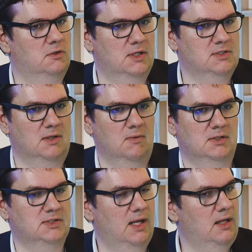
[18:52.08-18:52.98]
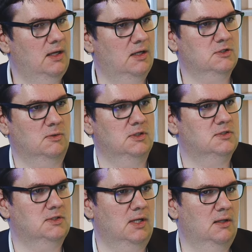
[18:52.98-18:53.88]
testing will stay there, so it's
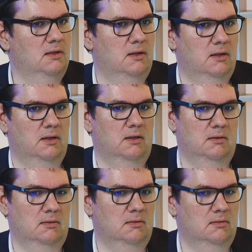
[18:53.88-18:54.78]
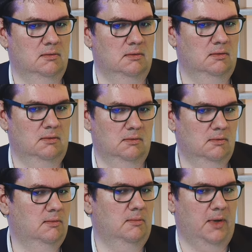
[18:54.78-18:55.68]
still
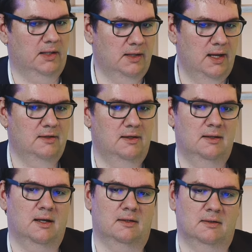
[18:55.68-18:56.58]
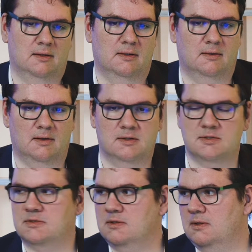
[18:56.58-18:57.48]
mandated, and
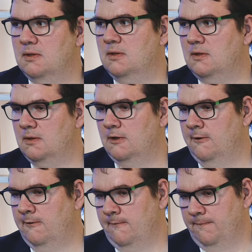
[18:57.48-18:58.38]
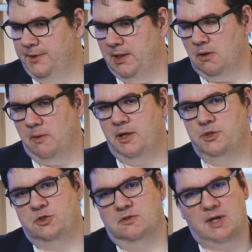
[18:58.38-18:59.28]
as Nicola
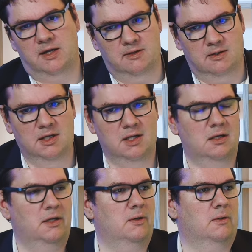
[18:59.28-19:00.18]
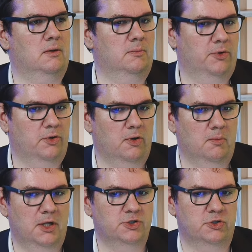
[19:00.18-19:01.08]
mentioned, either yearly or upon a
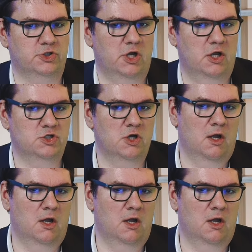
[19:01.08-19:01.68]
major change.